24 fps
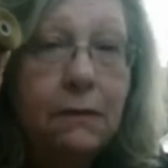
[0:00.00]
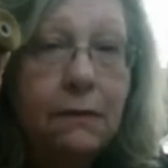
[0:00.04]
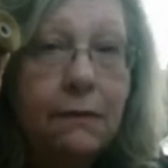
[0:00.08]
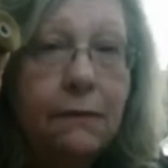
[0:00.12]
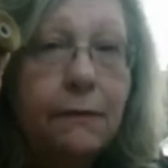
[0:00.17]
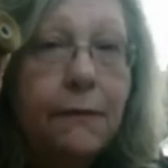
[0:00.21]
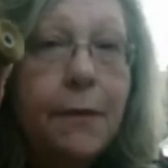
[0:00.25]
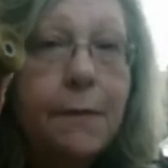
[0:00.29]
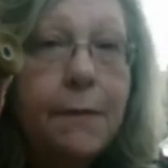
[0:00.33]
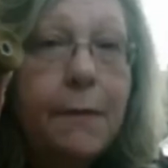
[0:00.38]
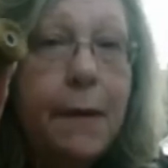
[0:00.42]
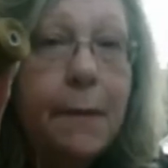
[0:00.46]

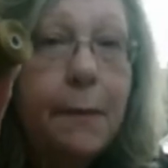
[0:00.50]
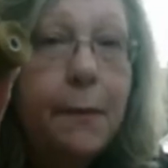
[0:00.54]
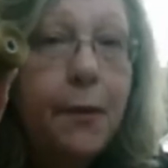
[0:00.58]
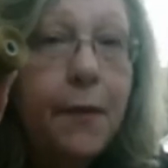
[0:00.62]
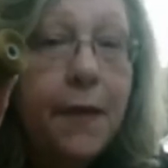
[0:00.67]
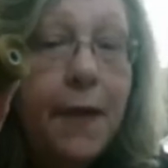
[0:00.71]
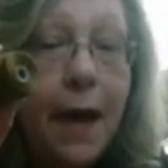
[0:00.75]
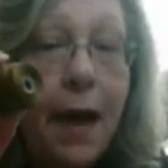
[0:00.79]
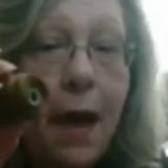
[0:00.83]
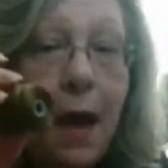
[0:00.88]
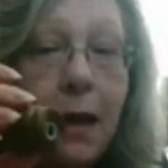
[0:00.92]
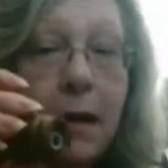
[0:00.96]
Remember
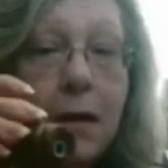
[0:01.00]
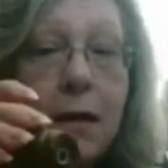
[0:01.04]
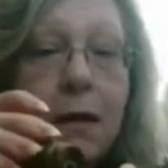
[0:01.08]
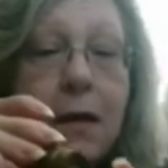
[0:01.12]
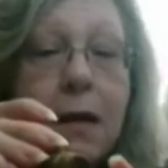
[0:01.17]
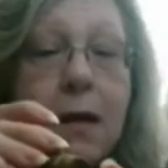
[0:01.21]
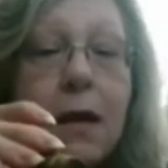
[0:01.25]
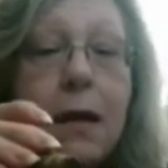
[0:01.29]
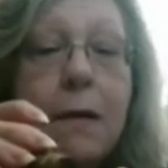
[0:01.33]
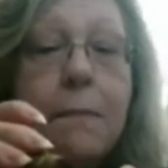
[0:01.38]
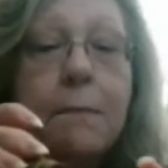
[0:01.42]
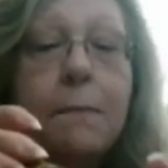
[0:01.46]
that.
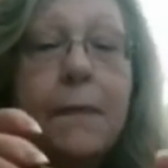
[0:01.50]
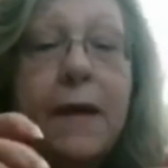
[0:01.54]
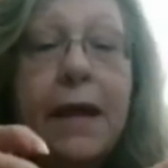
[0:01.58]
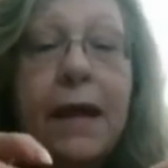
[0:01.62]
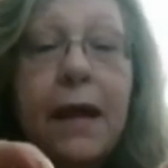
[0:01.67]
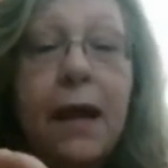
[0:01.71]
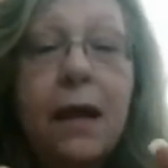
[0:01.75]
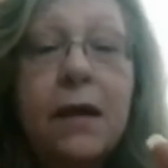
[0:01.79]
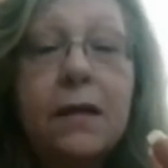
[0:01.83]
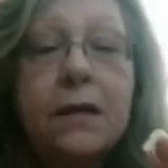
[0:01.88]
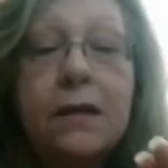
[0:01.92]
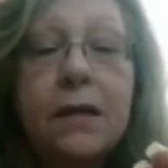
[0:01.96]

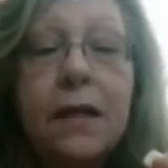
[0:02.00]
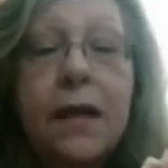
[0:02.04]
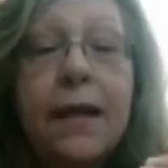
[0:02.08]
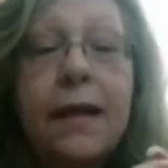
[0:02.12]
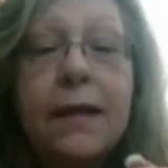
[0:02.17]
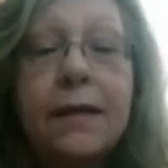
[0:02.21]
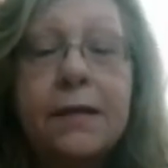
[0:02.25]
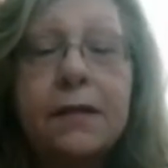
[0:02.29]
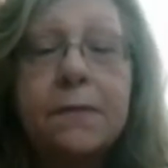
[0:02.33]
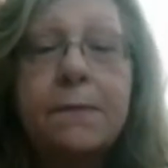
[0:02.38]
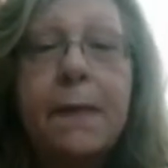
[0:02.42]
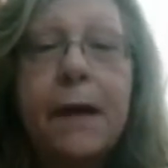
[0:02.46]
Because
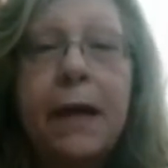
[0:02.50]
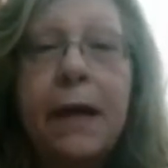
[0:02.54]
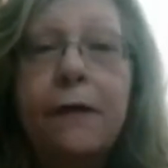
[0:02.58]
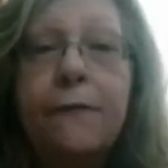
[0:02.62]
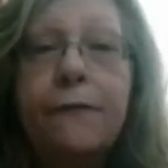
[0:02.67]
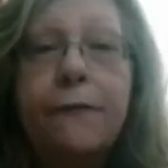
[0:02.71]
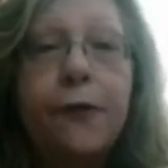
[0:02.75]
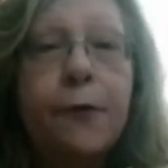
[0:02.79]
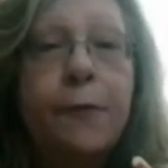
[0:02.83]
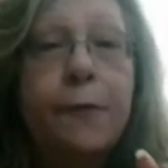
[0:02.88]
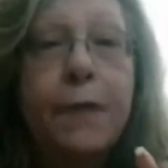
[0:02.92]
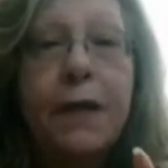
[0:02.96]
it's made
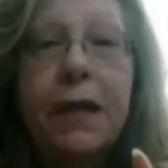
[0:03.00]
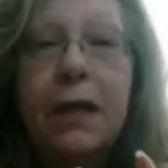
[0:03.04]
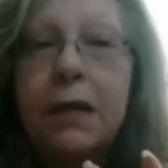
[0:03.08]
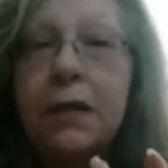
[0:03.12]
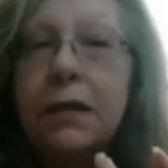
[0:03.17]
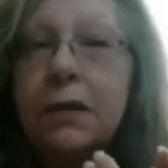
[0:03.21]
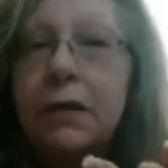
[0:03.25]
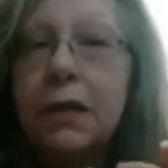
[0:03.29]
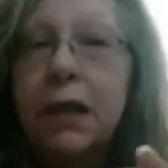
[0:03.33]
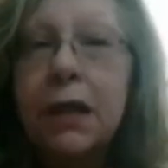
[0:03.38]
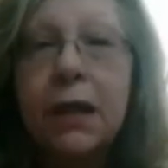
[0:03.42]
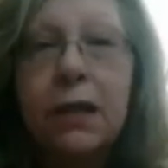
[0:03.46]
for
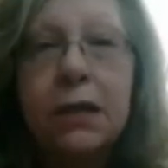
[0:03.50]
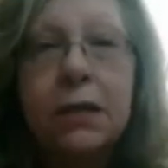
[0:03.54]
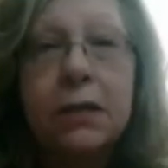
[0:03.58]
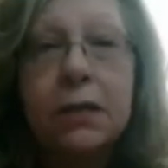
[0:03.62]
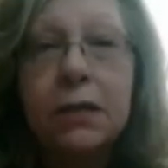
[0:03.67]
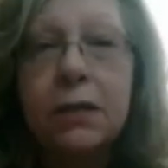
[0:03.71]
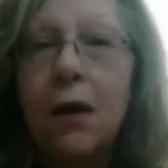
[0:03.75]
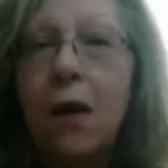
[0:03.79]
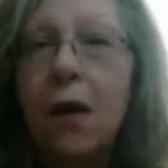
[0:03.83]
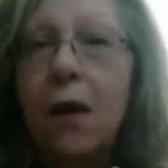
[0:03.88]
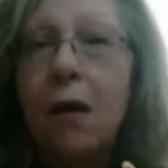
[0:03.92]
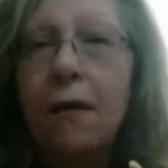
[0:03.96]
beads, it's
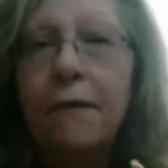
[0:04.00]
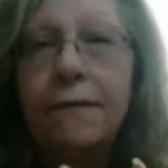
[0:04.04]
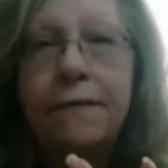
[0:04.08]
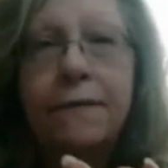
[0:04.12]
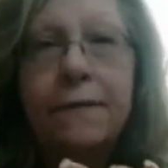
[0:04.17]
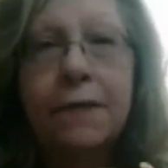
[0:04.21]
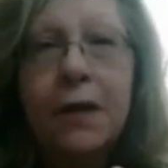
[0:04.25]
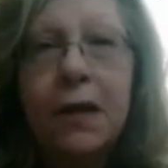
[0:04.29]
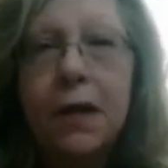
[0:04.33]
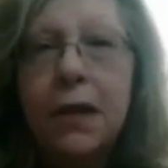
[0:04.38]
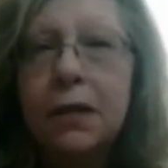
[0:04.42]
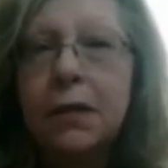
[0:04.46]

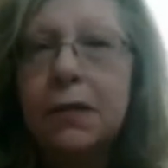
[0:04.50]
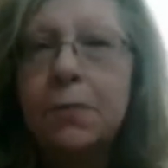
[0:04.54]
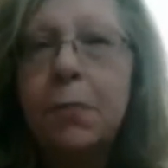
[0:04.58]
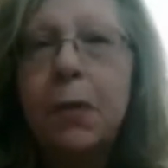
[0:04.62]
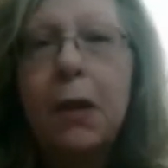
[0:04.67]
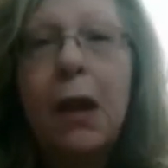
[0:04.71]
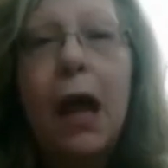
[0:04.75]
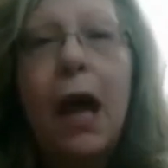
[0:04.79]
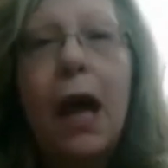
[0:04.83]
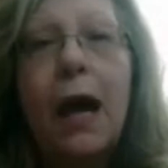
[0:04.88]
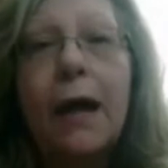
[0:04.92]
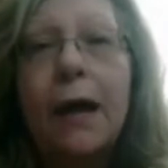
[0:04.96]
soft, it's
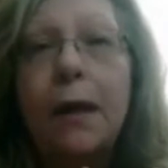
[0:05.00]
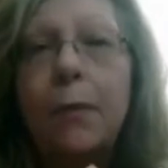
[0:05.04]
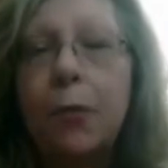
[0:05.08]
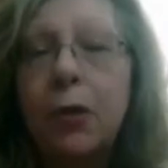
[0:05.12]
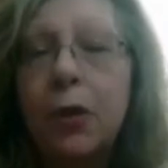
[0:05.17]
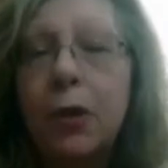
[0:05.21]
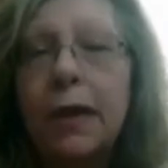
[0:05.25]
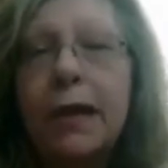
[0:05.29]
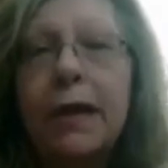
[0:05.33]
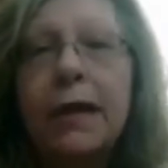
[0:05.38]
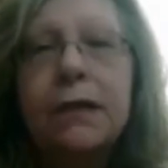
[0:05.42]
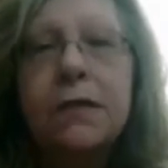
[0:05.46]

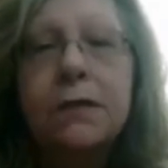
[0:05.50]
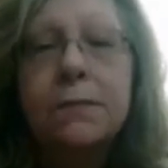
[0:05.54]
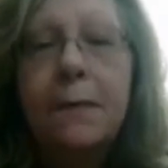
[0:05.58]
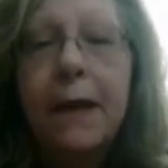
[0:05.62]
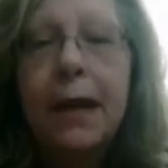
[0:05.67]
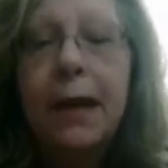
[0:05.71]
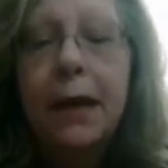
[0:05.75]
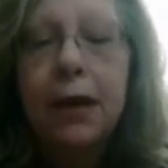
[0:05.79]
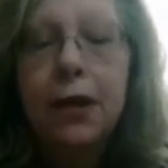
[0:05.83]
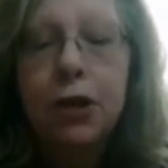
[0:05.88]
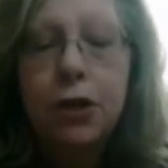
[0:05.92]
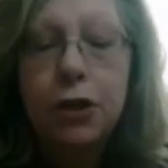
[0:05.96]
pliable, it's
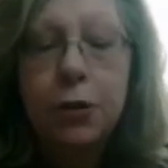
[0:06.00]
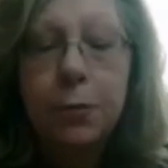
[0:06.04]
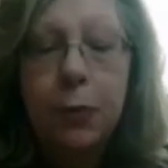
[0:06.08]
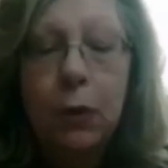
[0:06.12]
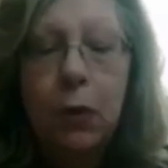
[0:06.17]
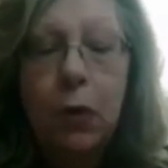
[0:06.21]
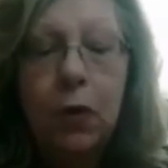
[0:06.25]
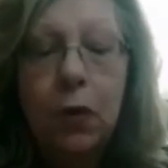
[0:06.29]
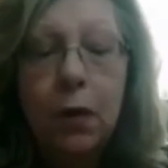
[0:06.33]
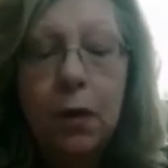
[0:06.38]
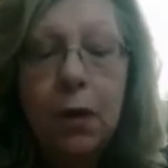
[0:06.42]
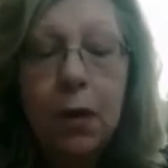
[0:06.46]

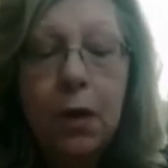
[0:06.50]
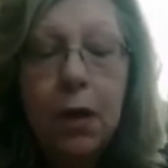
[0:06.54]
manageable.